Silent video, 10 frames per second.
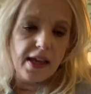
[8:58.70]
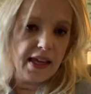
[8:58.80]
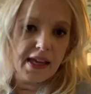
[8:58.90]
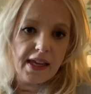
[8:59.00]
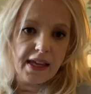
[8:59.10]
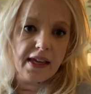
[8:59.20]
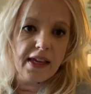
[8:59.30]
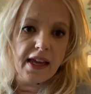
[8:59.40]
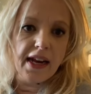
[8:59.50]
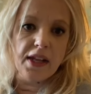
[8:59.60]

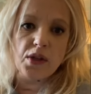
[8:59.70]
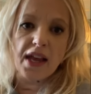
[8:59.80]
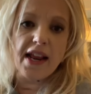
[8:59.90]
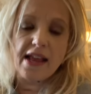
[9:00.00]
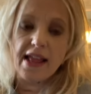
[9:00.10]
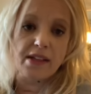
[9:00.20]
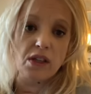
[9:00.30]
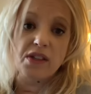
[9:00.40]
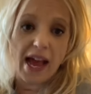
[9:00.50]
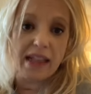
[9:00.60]
it is, and that's
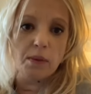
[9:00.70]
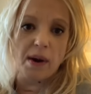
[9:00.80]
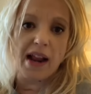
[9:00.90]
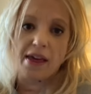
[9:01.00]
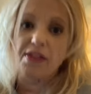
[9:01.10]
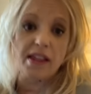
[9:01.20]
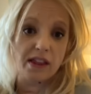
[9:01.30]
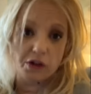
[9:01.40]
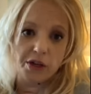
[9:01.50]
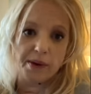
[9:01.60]
exactly what I think
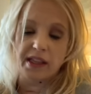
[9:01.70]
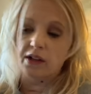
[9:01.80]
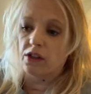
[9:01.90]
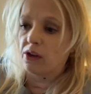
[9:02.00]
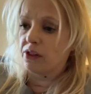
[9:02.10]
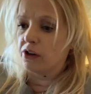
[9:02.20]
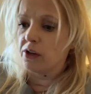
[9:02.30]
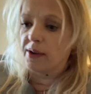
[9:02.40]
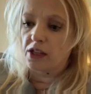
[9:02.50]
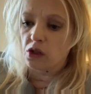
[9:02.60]
they're doing. They're, they're
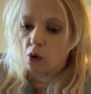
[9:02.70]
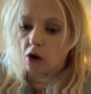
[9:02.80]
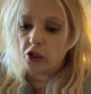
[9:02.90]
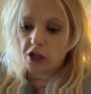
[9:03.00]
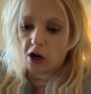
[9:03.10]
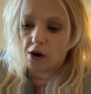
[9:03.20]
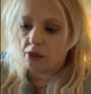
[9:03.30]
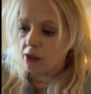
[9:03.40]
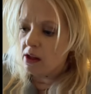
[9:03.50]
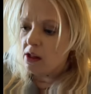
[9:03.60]
doing a scorched earth.